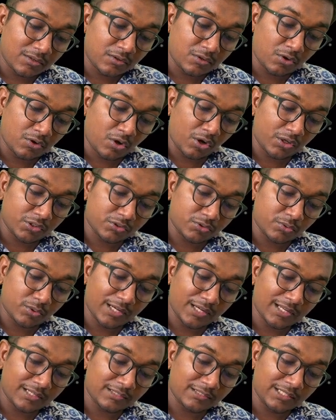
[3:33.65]
cos
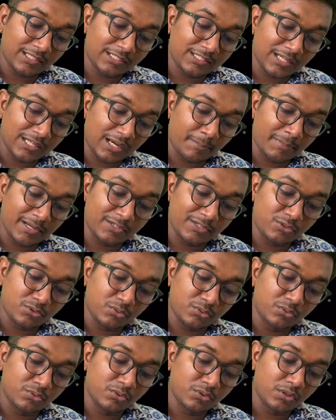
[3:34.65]
square theta by
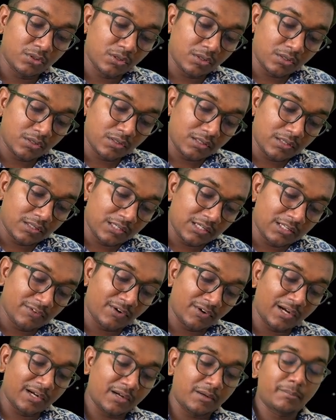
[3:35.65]
2
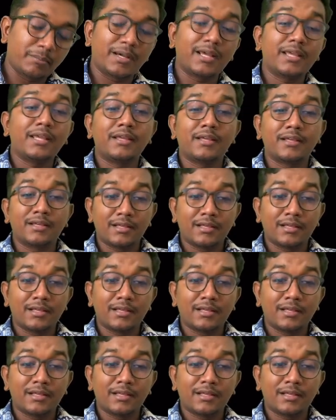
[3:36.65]
divided by,